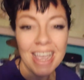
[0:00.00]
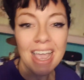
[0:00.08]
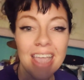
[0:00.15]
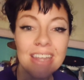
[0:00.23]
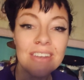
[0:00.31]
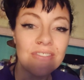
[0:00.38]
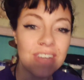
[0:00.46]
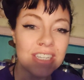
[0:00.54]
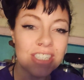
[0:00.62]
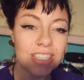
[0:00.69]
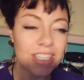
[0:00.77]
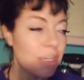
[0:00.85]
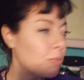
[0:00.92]
and
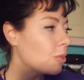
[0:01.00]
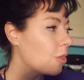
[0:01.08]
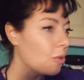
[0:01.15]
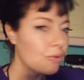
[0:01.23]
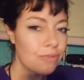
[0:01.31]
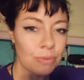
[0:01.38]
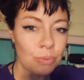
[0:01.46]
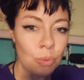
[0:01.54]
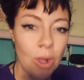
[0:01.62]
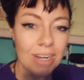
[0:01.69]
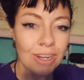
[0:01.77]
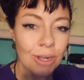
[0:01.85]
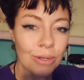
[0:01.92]
eventually it will go from
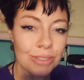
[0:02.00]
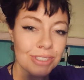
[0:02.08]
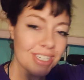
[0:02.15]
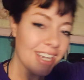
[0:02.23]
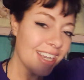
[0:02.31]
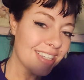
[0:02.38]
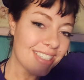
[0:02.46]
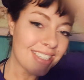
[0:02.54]
one coast to